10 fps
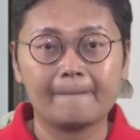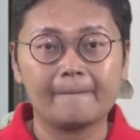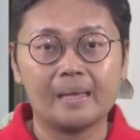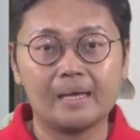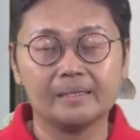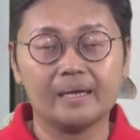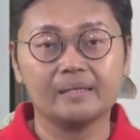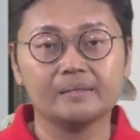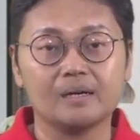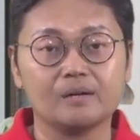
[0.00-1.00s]
And
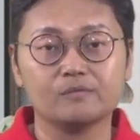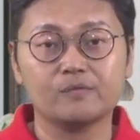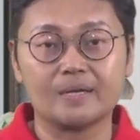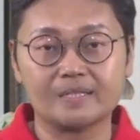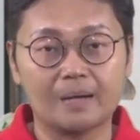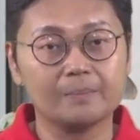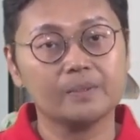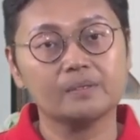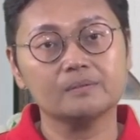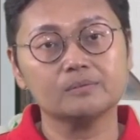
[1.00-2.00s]
then, for
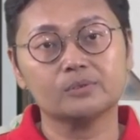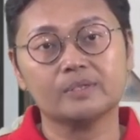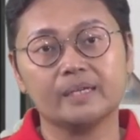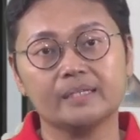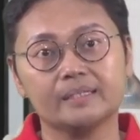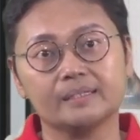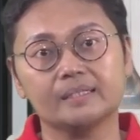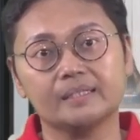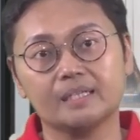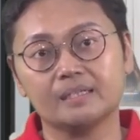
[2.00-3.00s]
example, today the
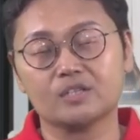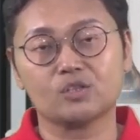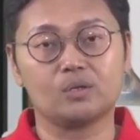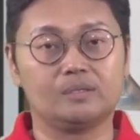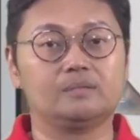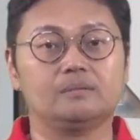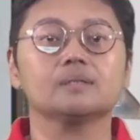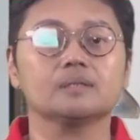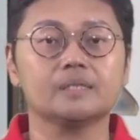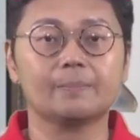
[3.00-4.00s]
learning is not
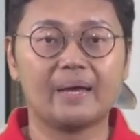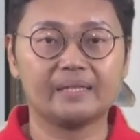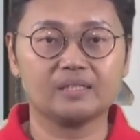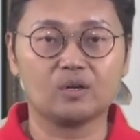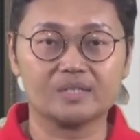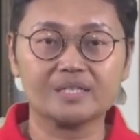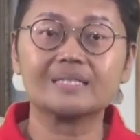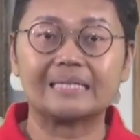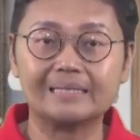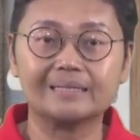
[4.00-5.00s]
depending on
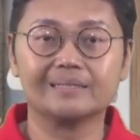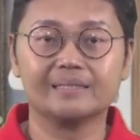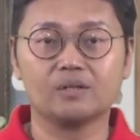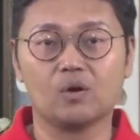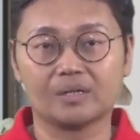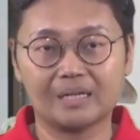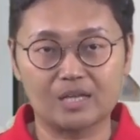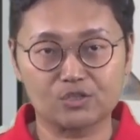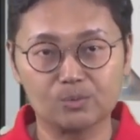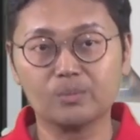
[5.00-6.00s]
just e-learning or
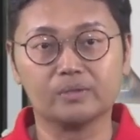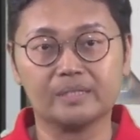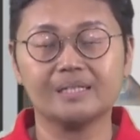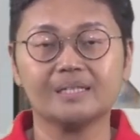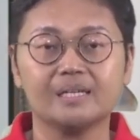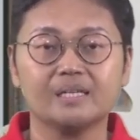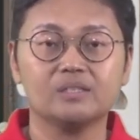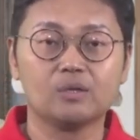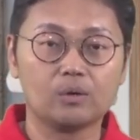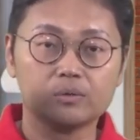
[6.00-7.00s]
classroom only.
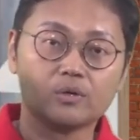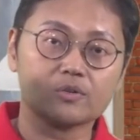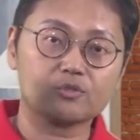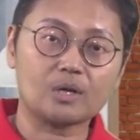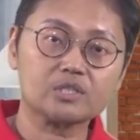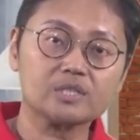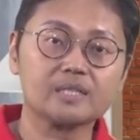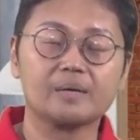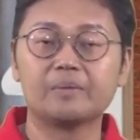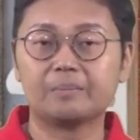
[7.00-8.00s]
Your structure
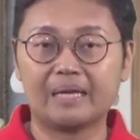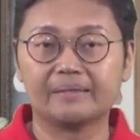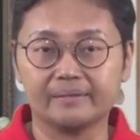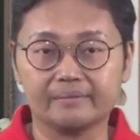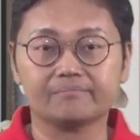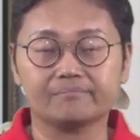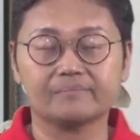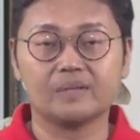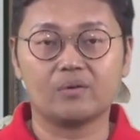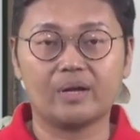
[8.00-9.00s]
can be blended.
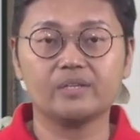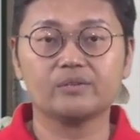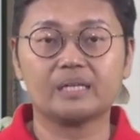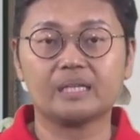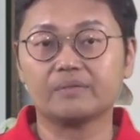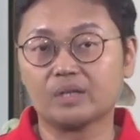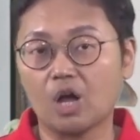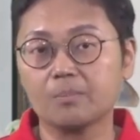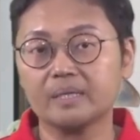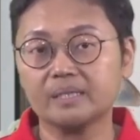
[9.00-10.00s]
All right, you can have a
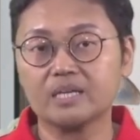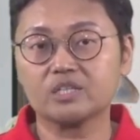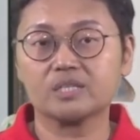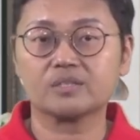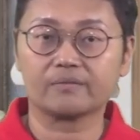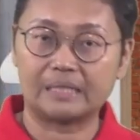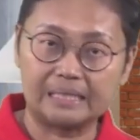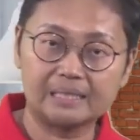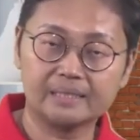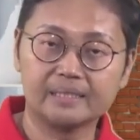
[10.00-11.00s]
combinations of
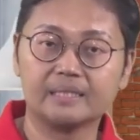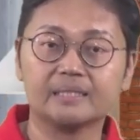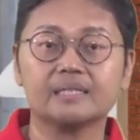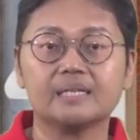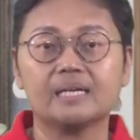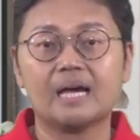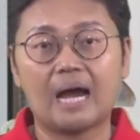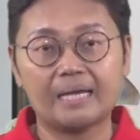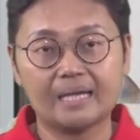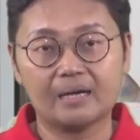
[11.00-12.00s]
e-learning,
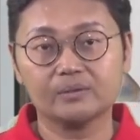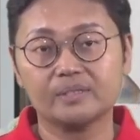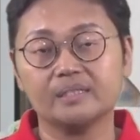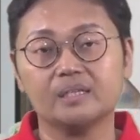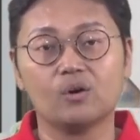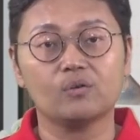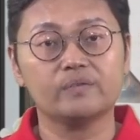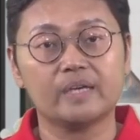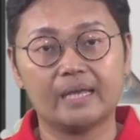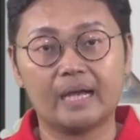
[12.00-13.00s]
ILT or
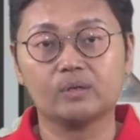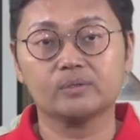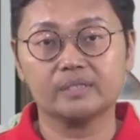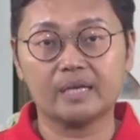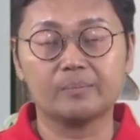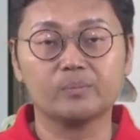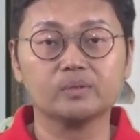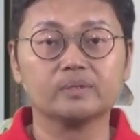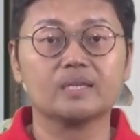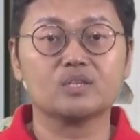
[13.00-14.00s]
VILT and
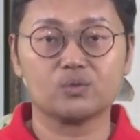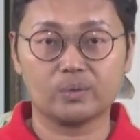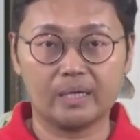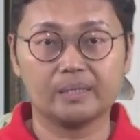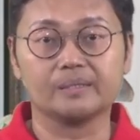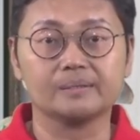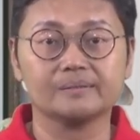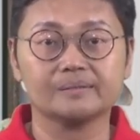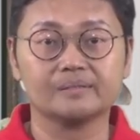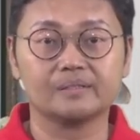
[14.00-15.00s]
put things together.
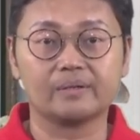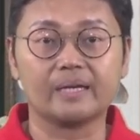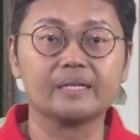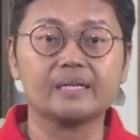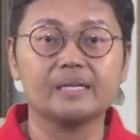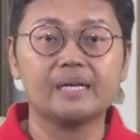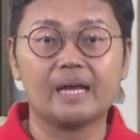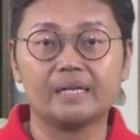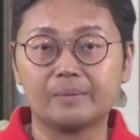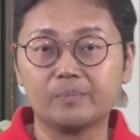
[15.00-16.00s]
All right,
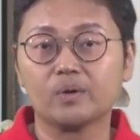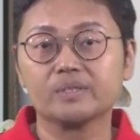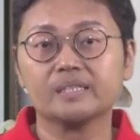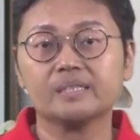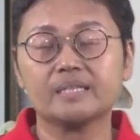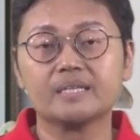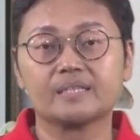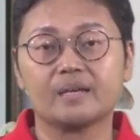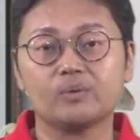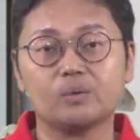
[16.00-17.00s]
and importantly is
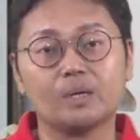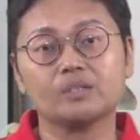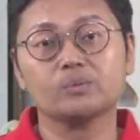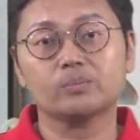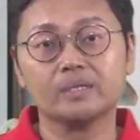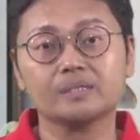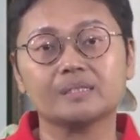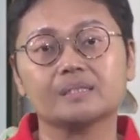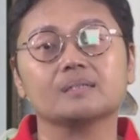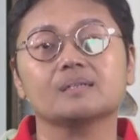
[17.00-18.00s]
that we want to bring
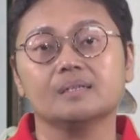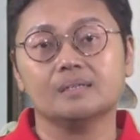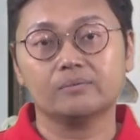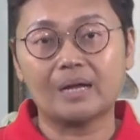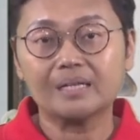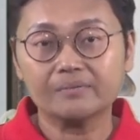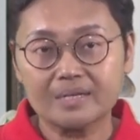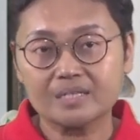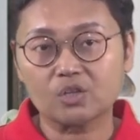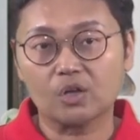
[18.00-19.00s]
the
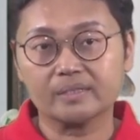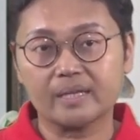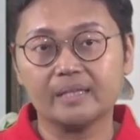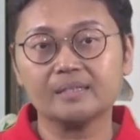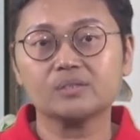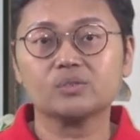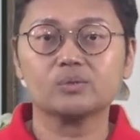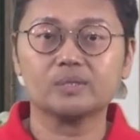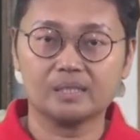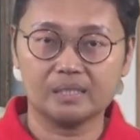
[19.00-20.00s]
relevance content to
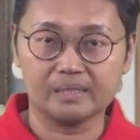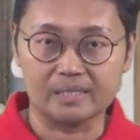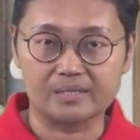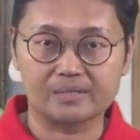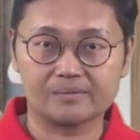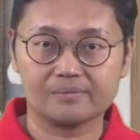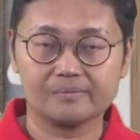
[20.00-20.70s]
the learners.